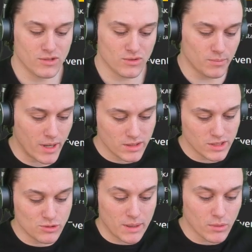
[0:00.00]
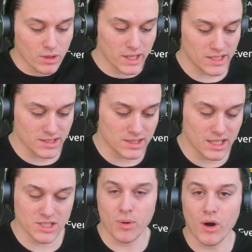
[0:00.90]
So apparently Dragon Ball Legends
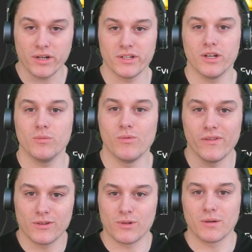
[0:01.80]
has partnered up with Dragon